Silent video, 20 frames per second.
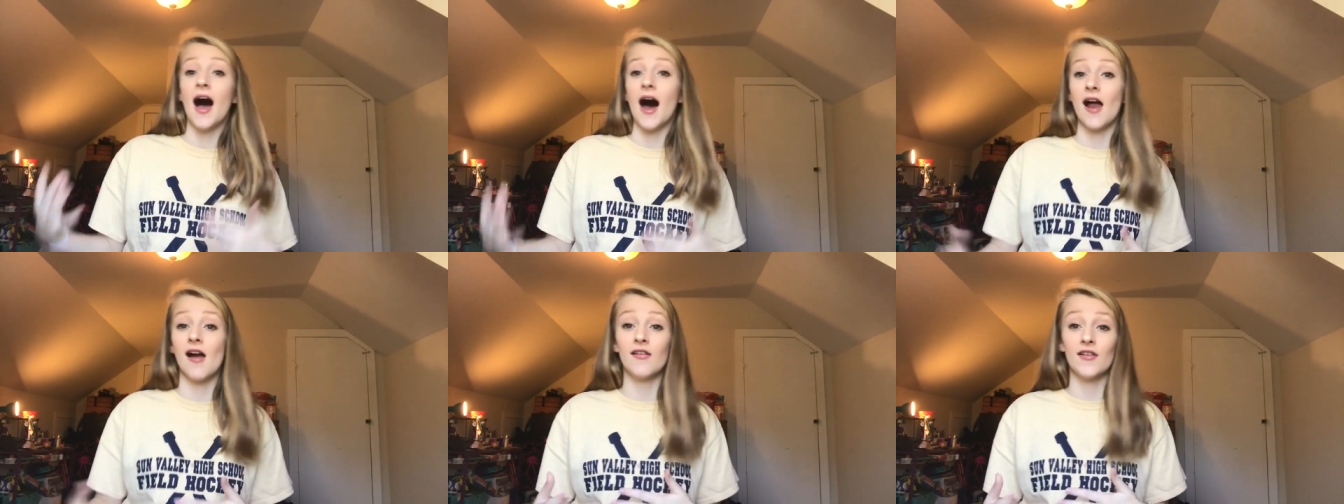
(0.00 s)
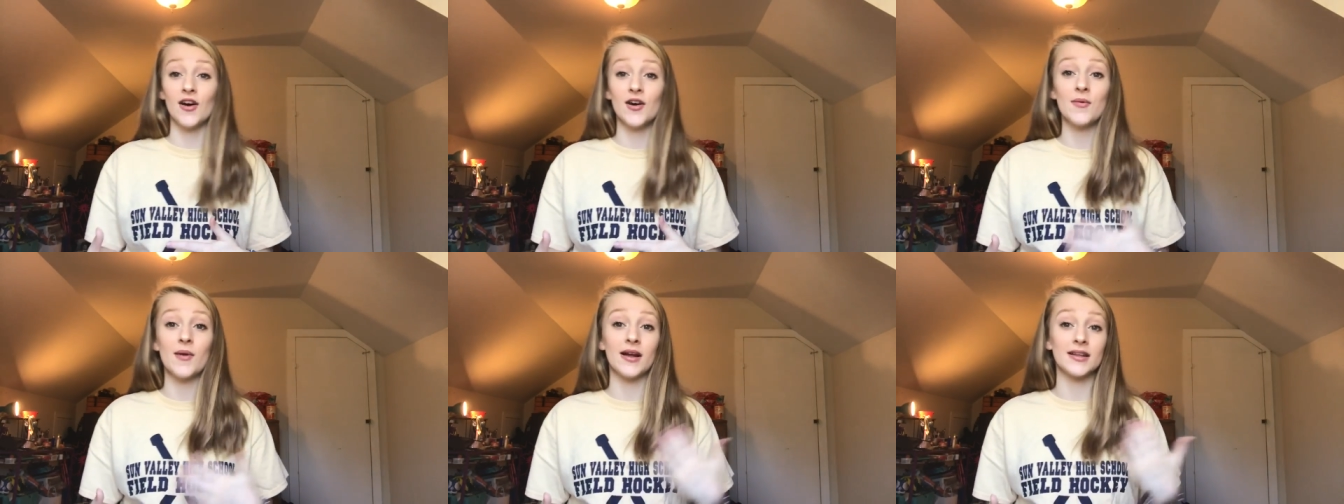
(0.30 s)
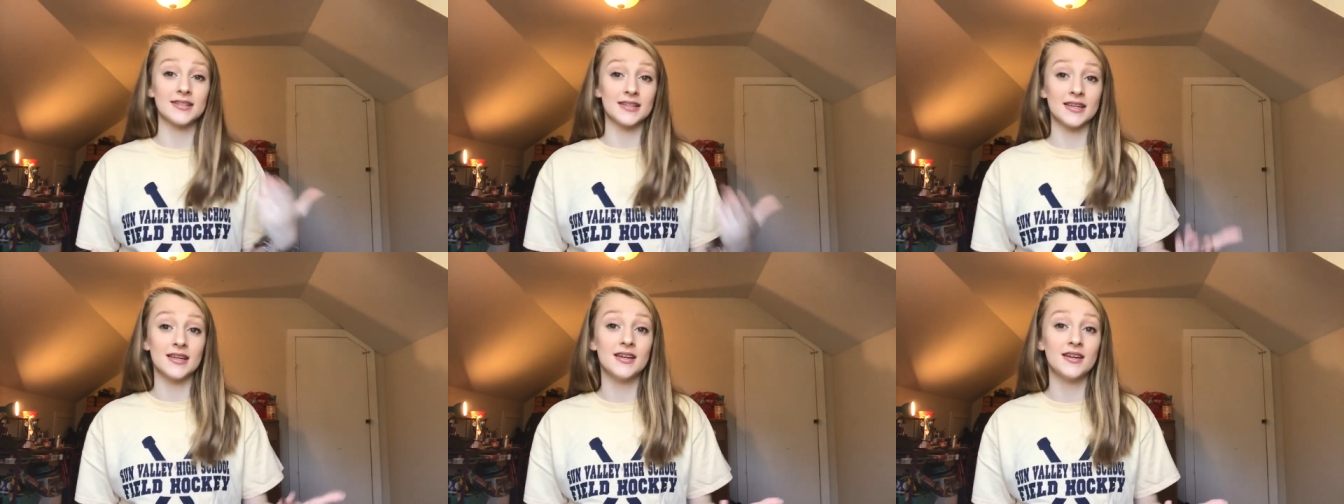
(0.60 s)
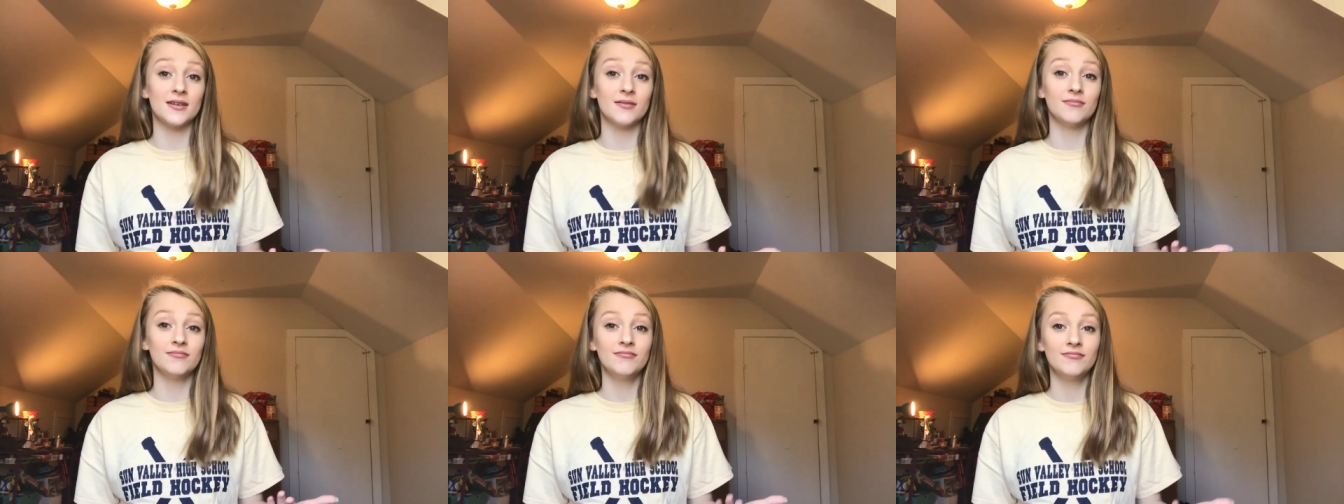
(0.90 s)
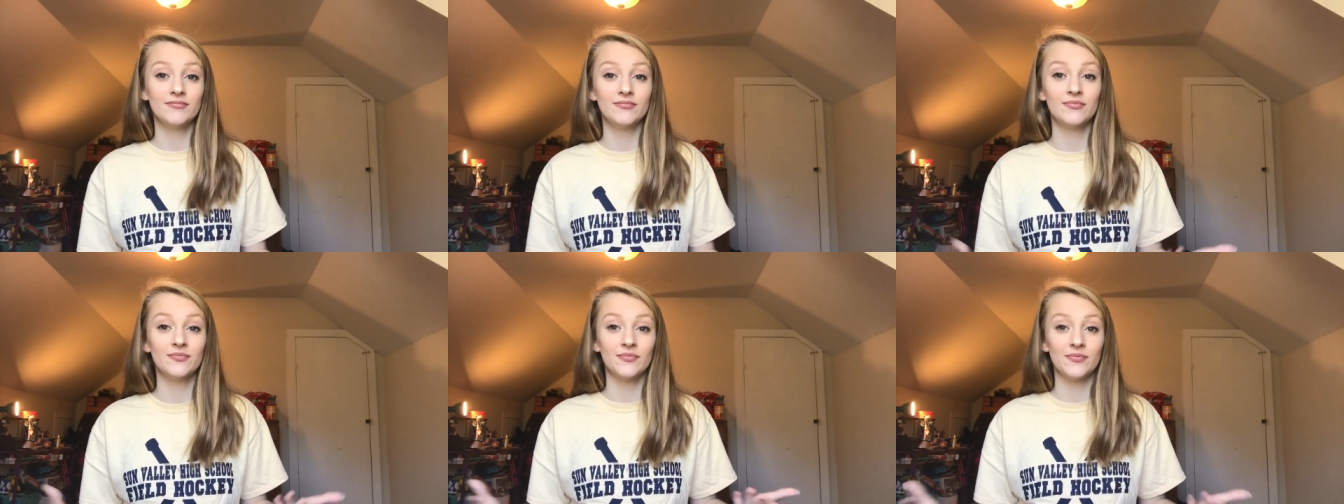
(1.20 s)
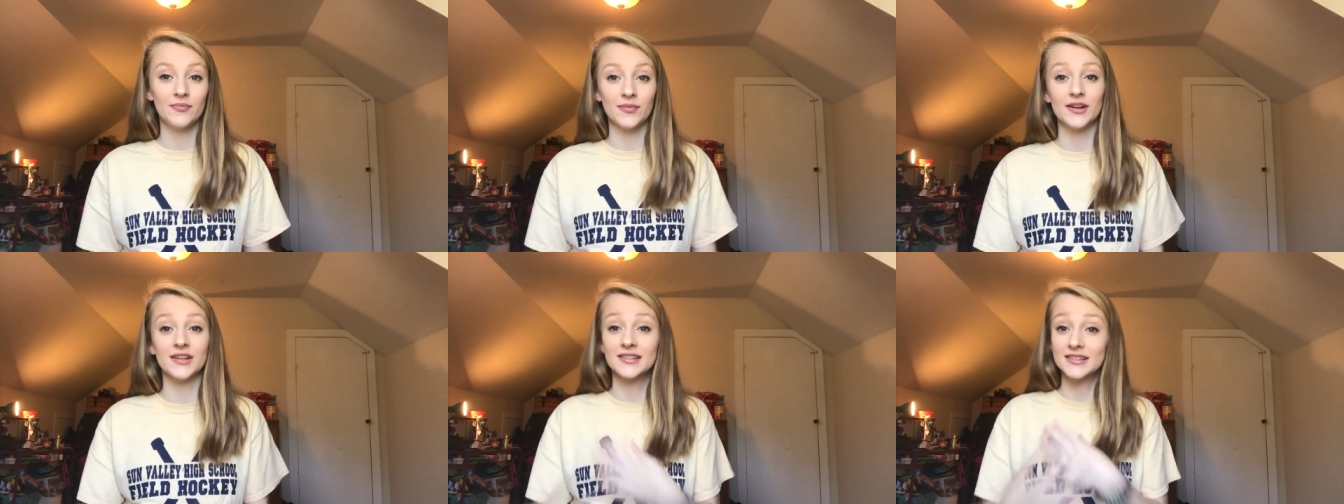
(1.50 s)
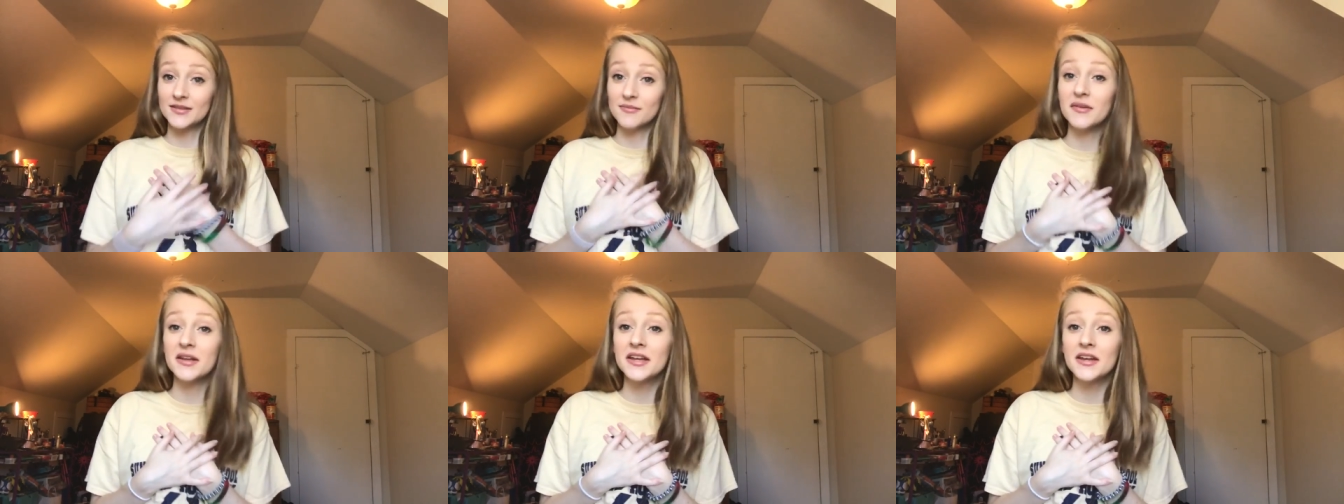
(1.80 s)
i don't know about to him
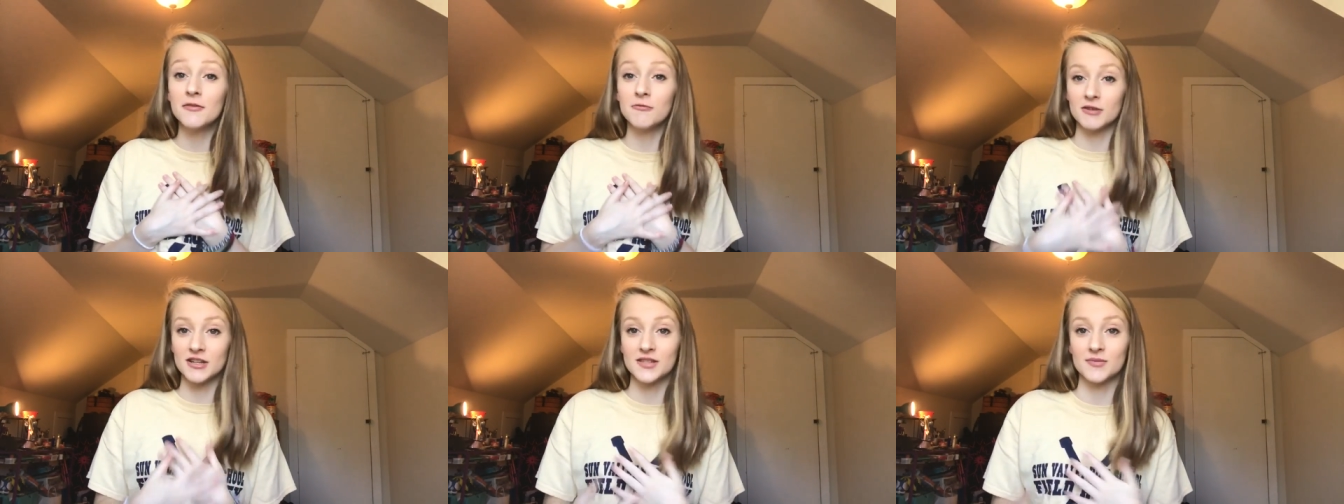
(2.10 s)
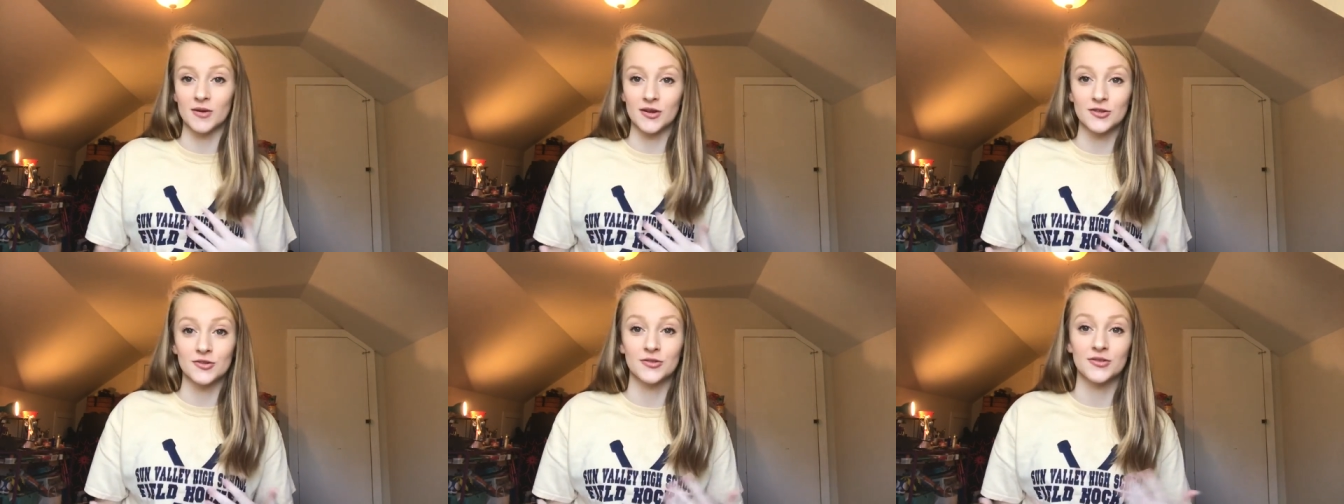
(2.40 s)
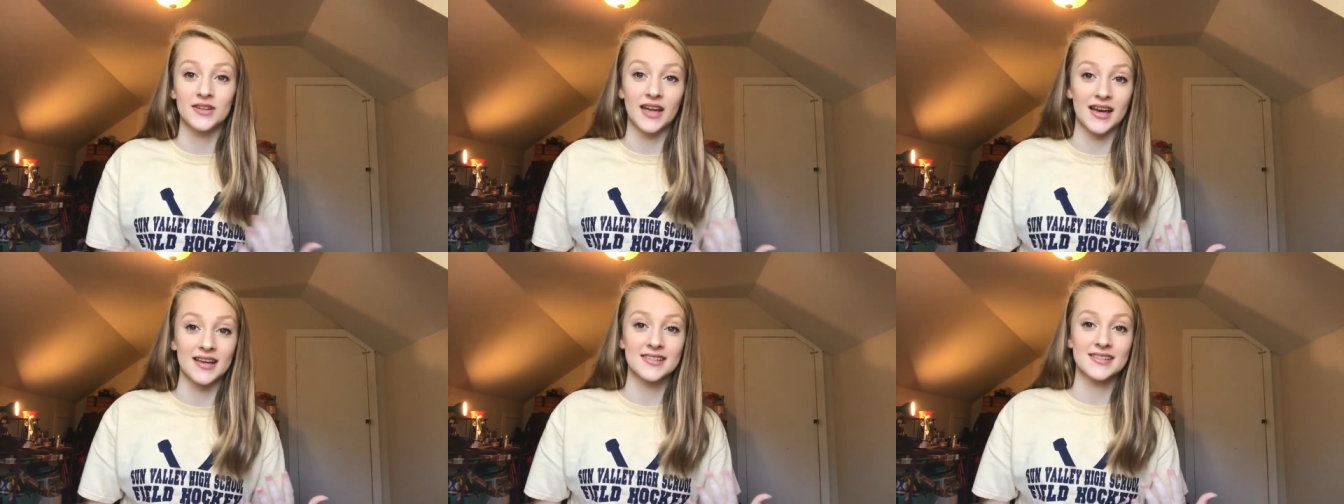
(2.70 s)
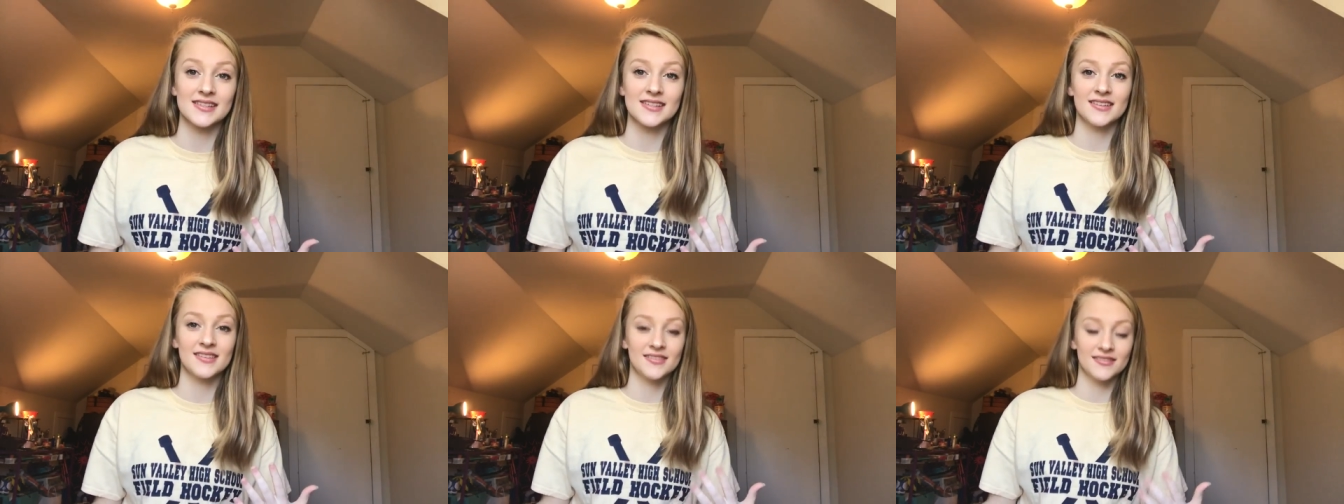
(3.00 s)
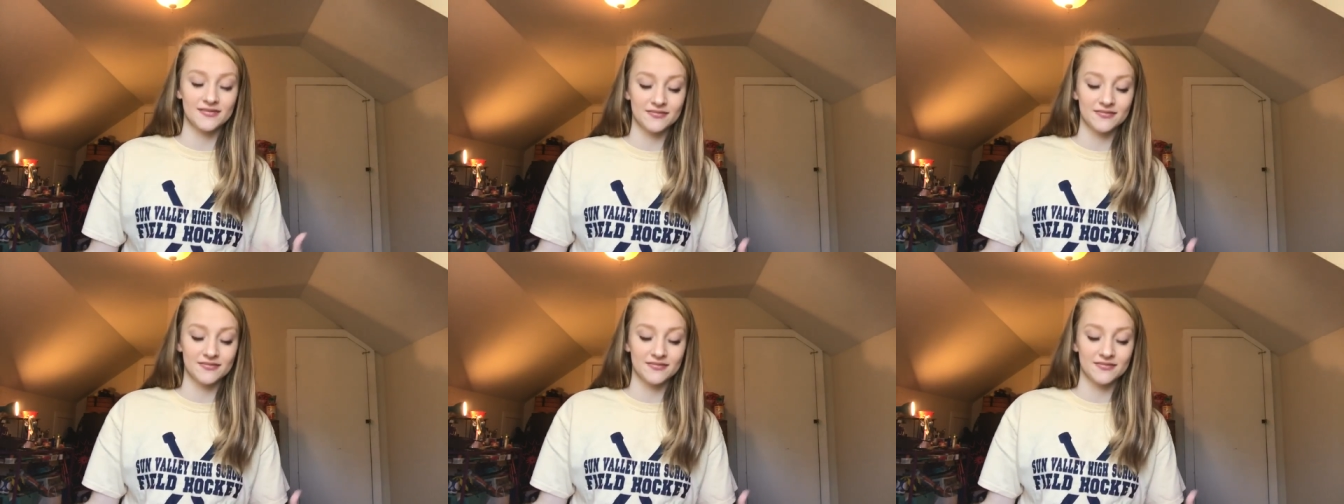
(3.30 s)
but to me it was special yes